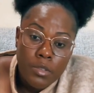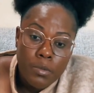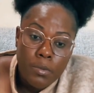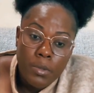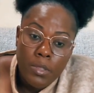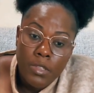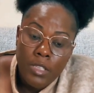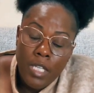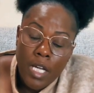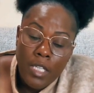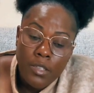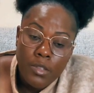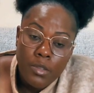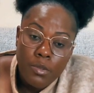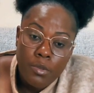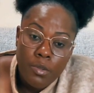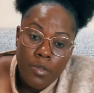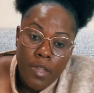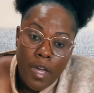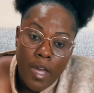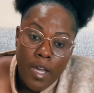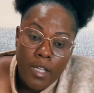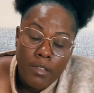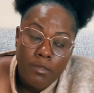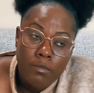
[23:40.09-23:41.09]
You will not
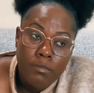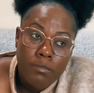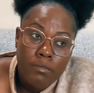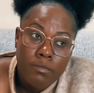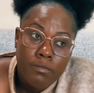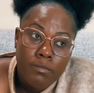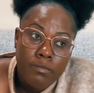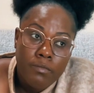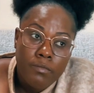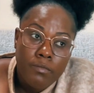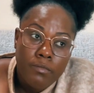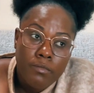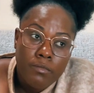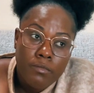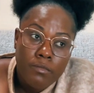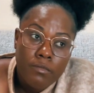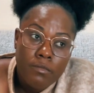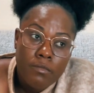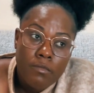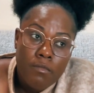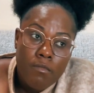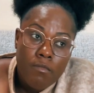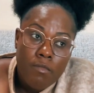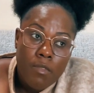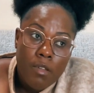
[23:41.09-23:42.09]
do that.
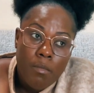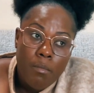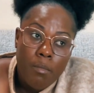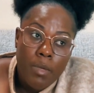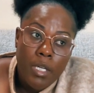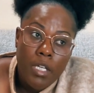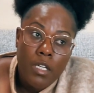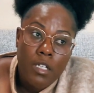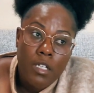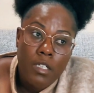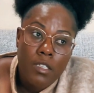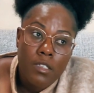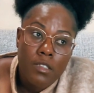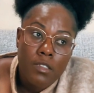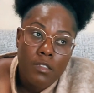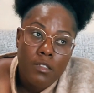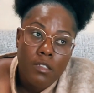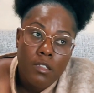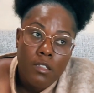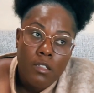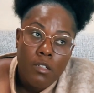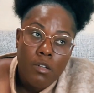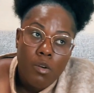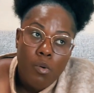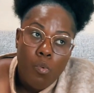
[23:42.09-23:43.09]

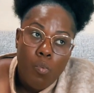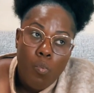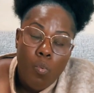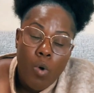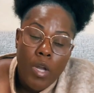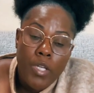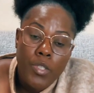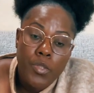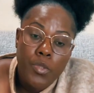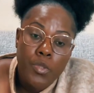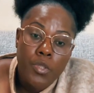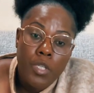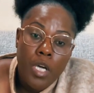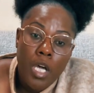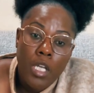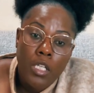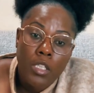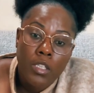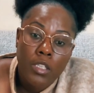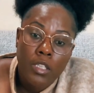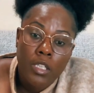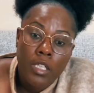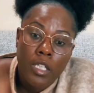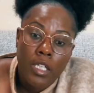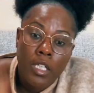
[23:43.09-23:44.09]
Because when you're
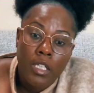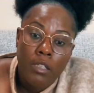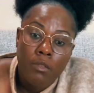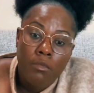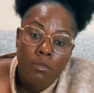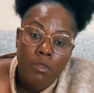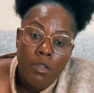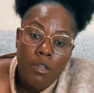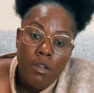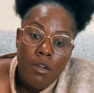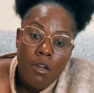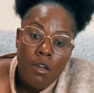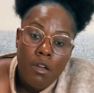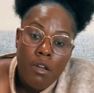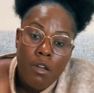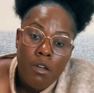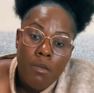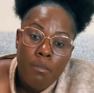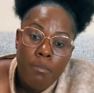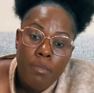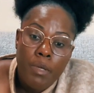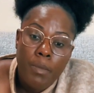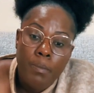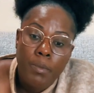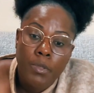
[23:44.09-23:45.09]
not looking,
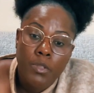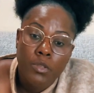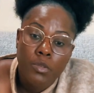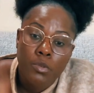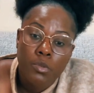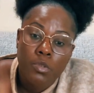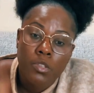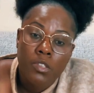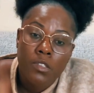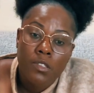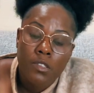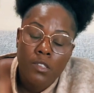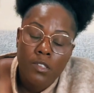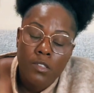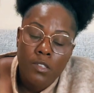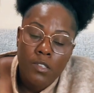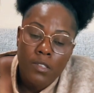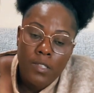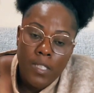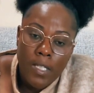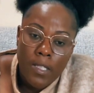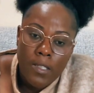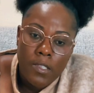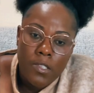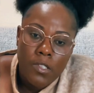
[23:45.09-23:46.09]
people do
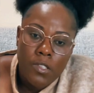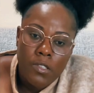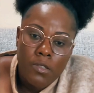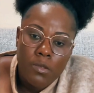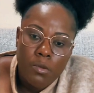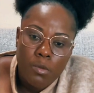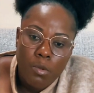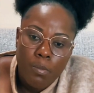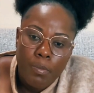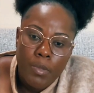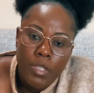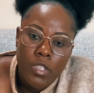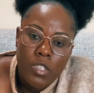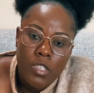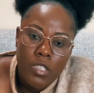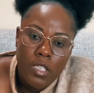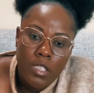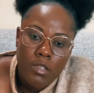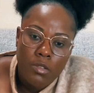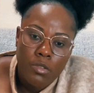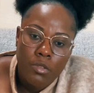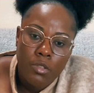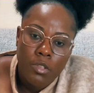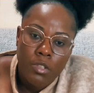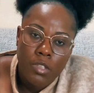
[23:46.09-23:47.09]
sick, stupid
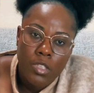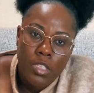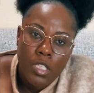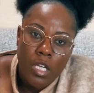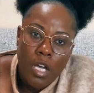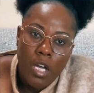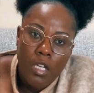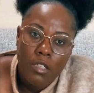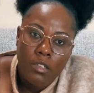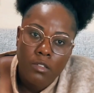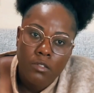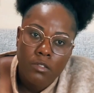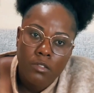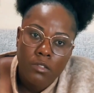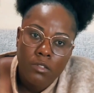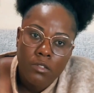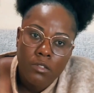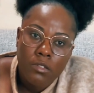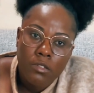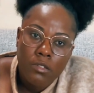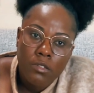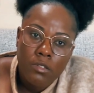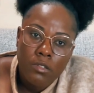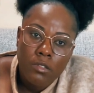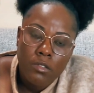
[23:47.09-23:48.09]
shit to your child.
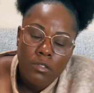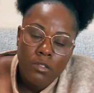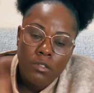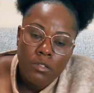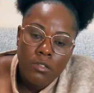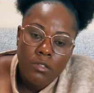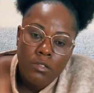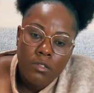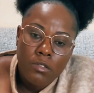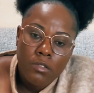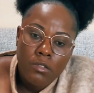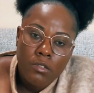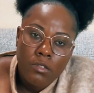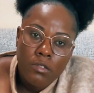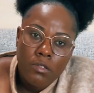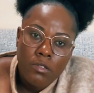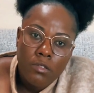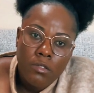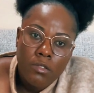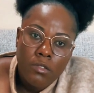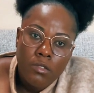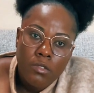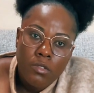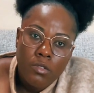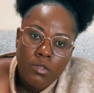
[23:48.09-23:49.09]

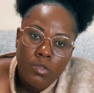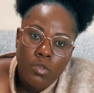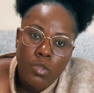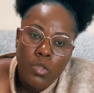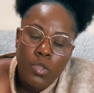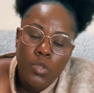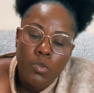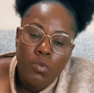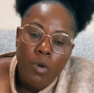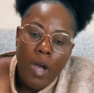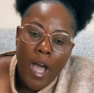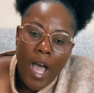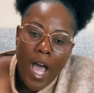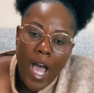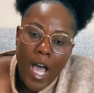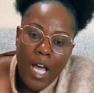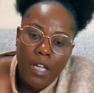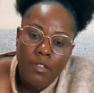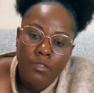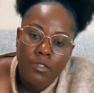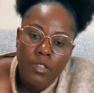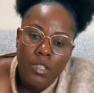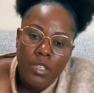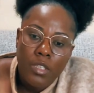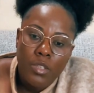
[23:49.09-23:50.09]
So you
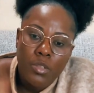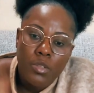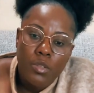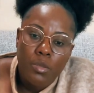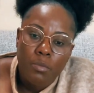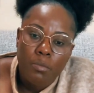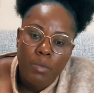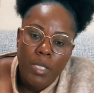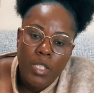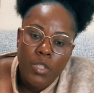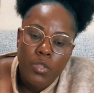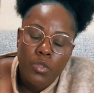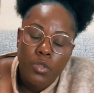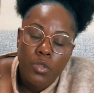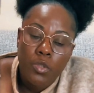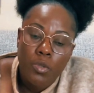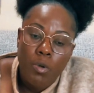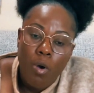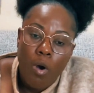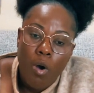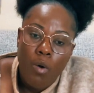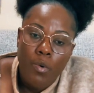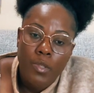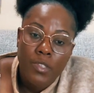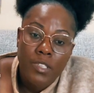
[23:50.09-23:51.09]
have to make sure
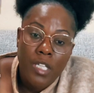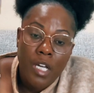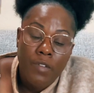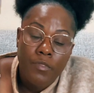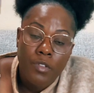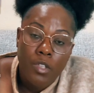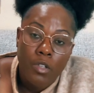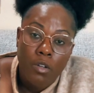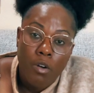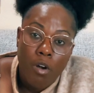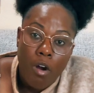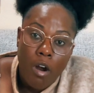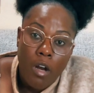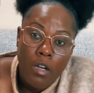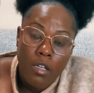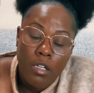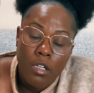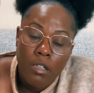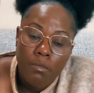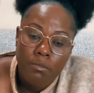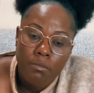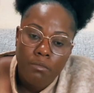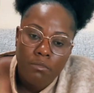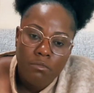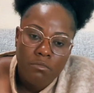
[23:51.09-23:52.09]
you always have your guard
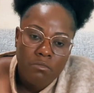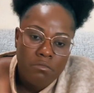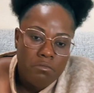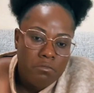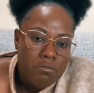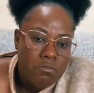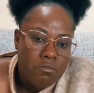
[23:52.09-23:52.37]
up.